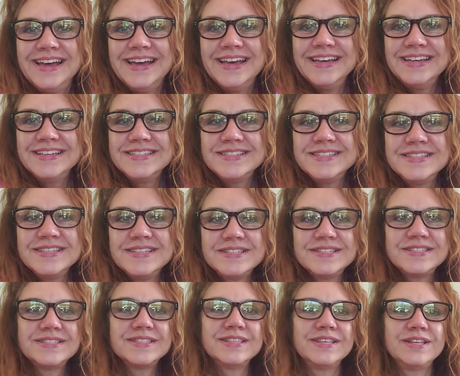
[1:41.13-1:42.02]
is
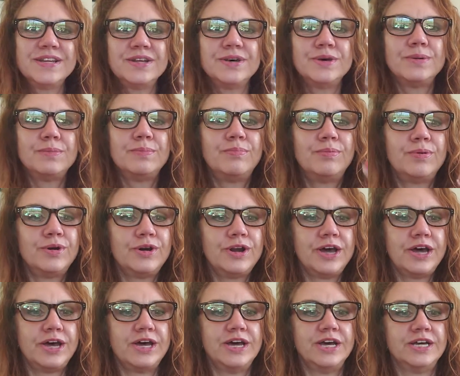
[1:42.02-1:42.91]
this little
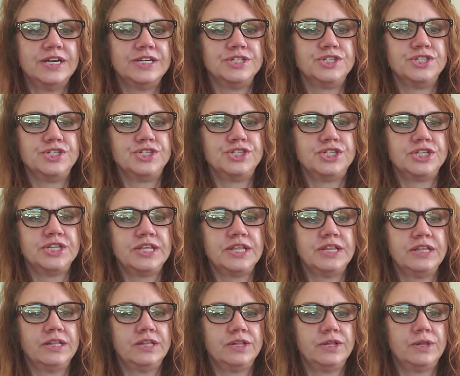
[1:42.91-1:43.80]
brush,
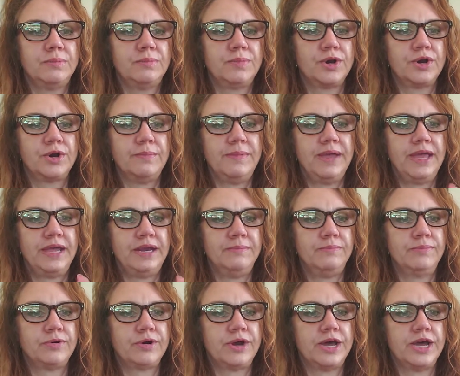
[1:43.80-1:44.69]
little
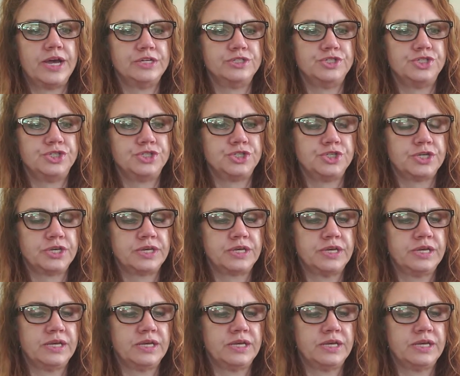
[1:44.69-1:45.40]
mermaid brush.